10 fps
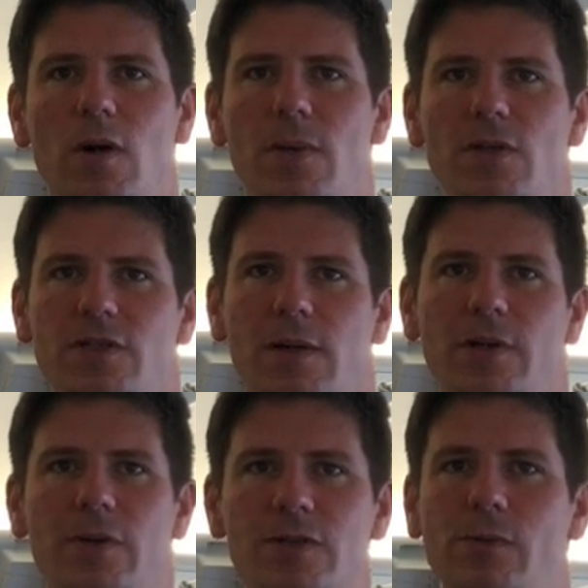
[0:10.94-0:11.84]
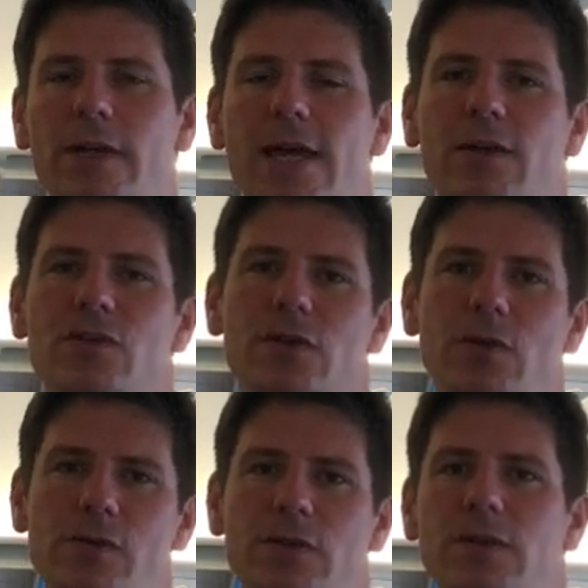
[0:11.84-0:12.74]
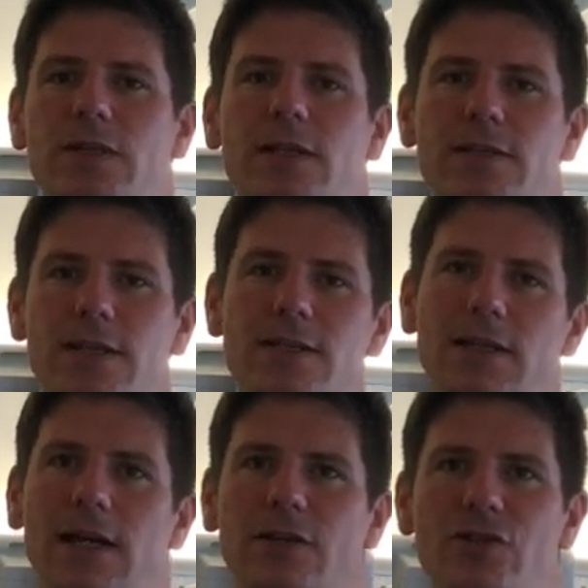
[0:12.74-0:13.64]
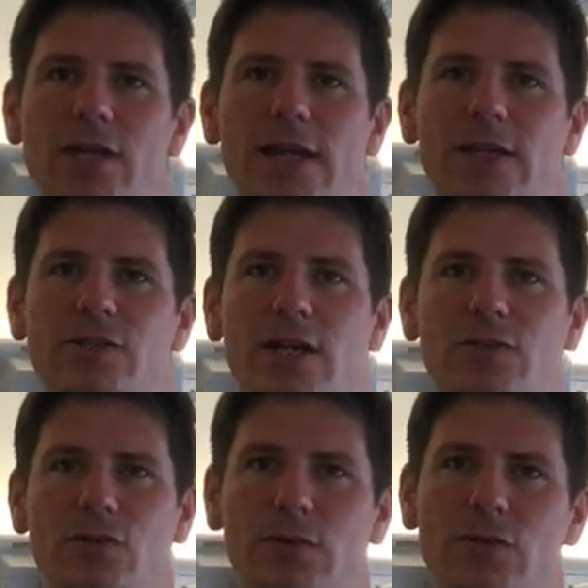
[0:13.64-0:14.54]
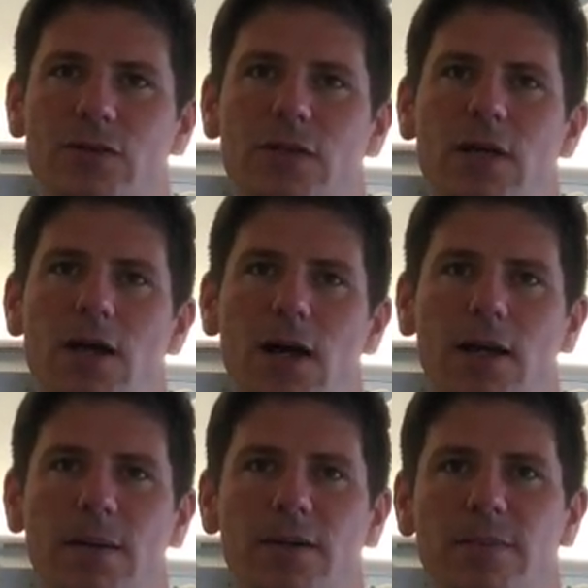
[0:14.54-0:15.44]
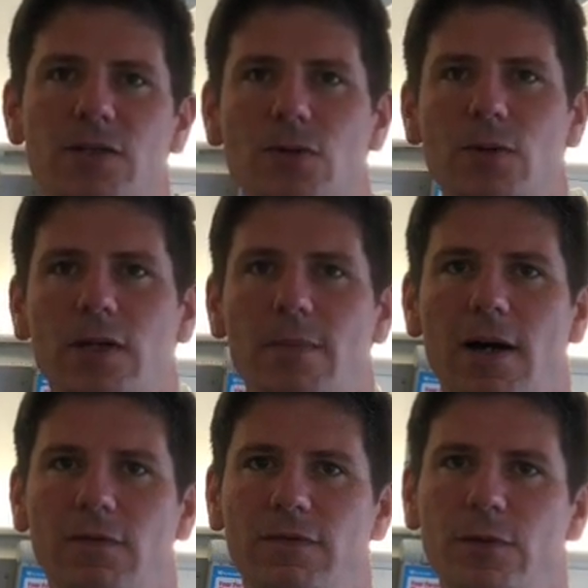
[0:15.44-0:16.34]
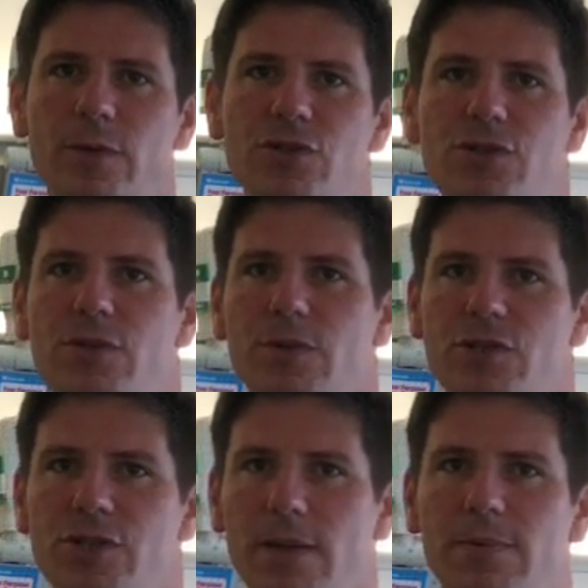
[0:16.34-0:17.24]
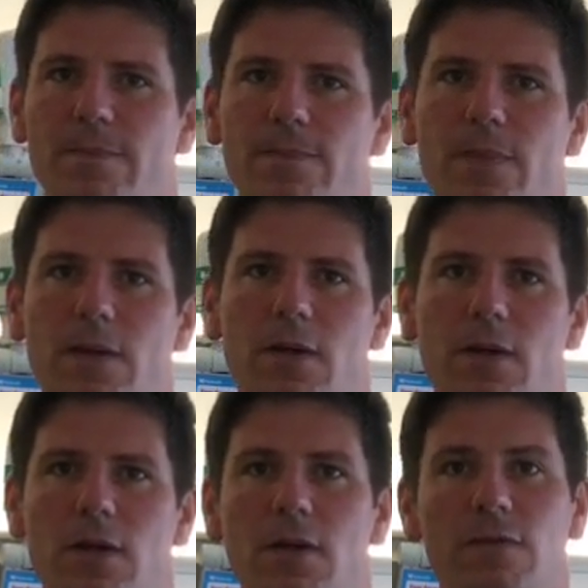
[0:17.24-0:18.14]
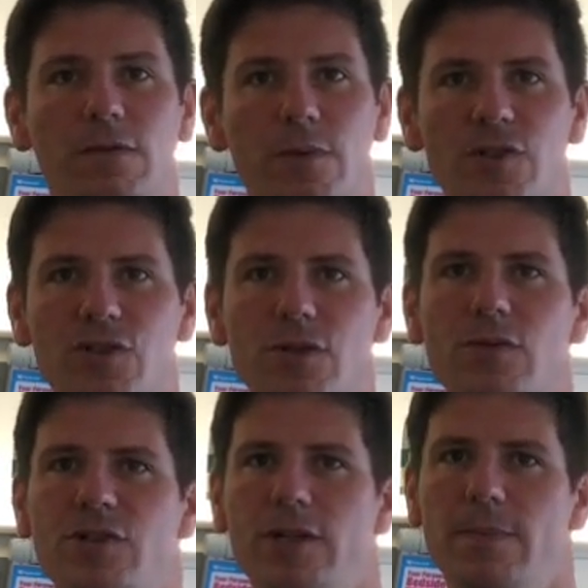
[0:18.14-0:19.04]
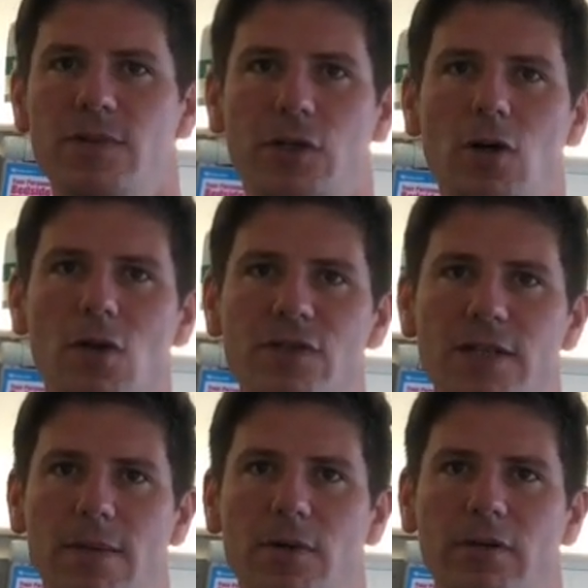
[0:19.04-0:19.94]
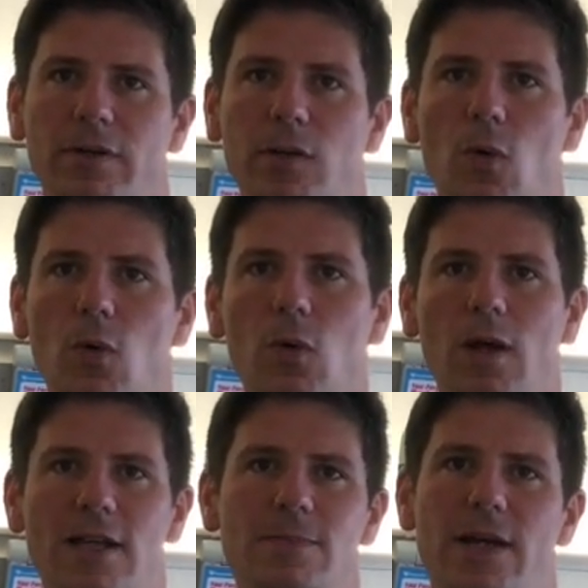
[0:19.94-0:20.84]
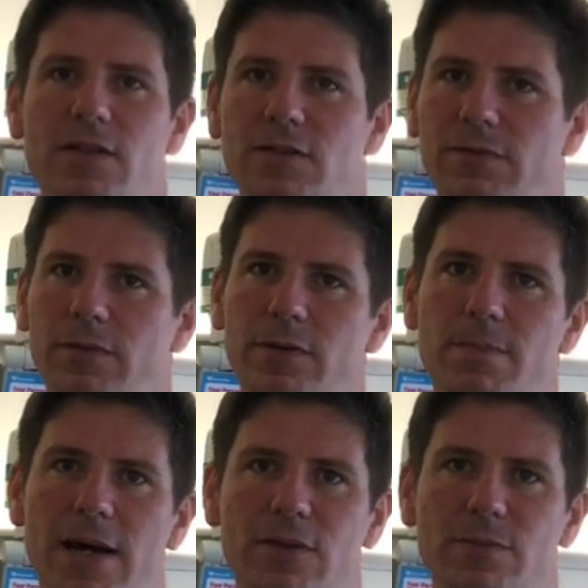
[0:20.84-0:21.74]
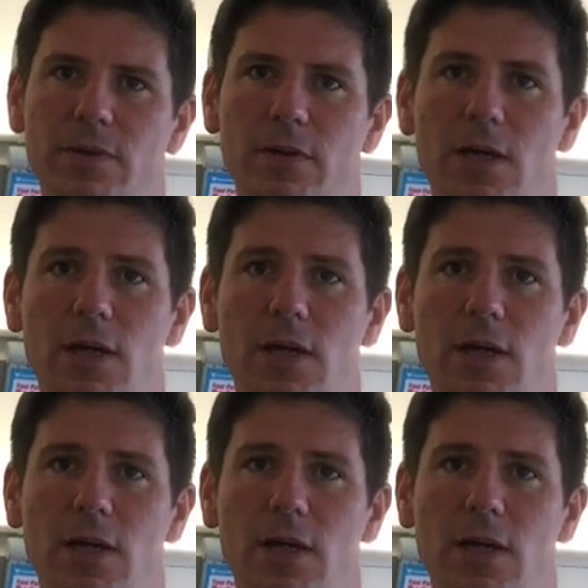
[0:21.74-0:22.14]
Roberts. I'm a critical care consultant at East Lancashire NHS Trust and I'm going to be talking about fluid stewardship. Fluid stewardship is a concept covering all aspects of fluid management